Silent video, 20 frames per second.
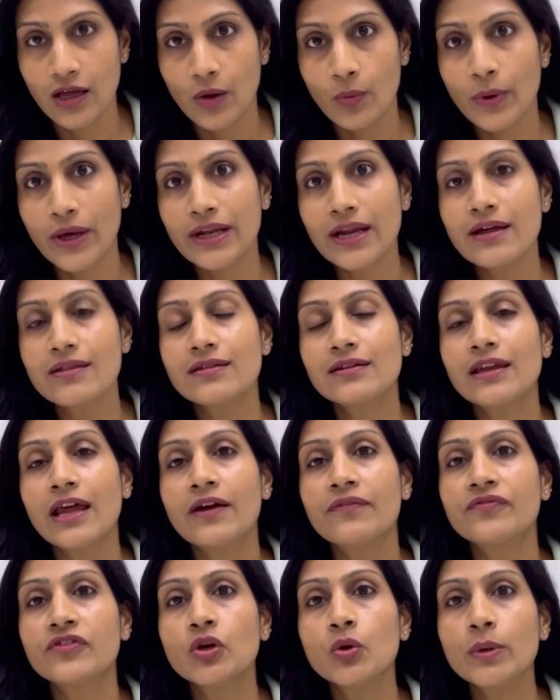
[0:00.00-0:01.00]
Whereas in
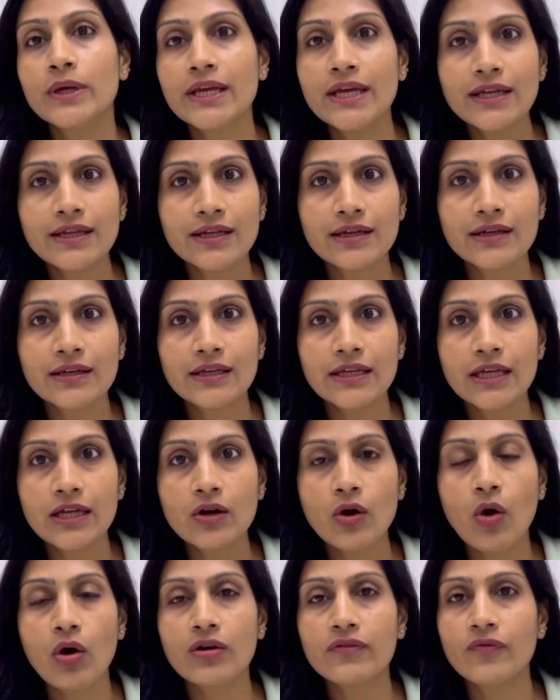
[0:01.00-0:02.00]
FUE
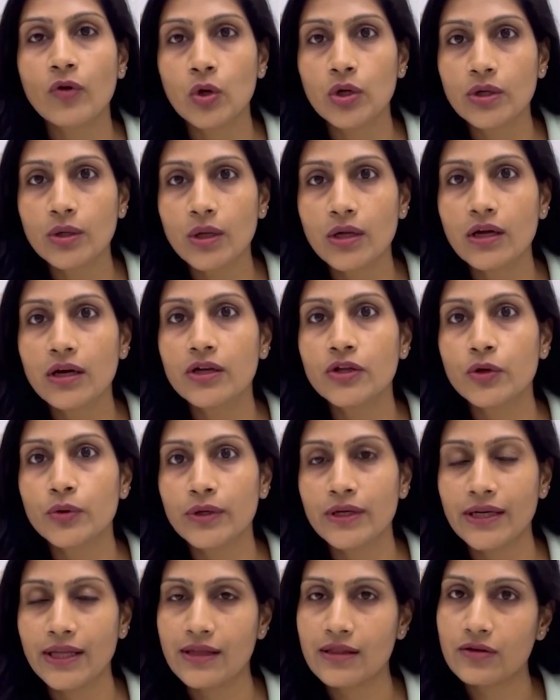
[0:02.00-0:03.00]
technique or follicular
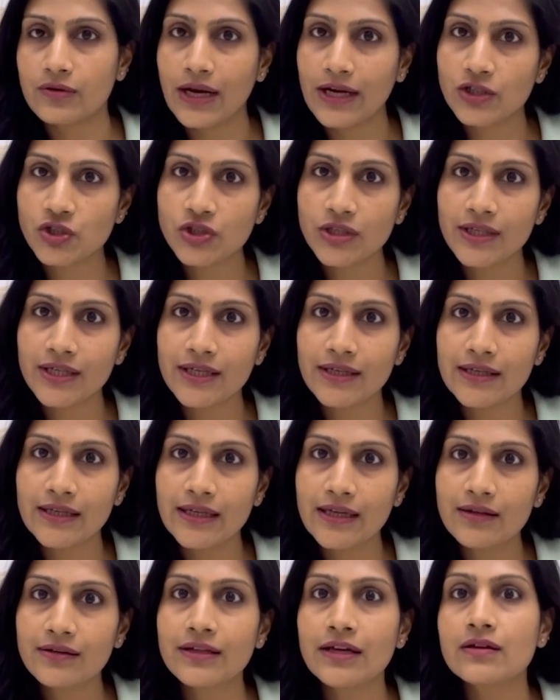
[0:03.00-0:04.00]
unit extraction
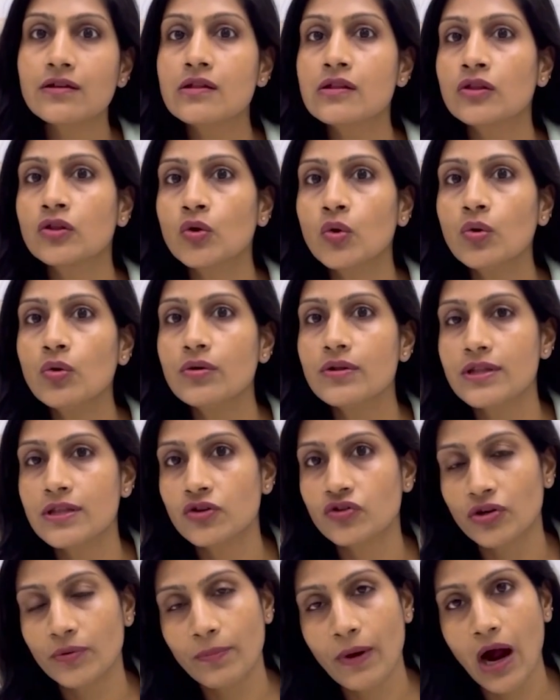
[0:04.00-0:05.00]
technique, there is no
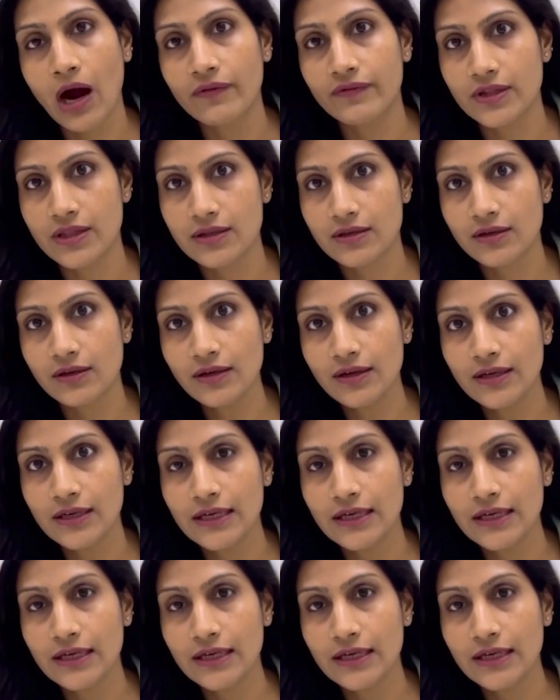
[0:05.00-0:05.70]
strip harvested.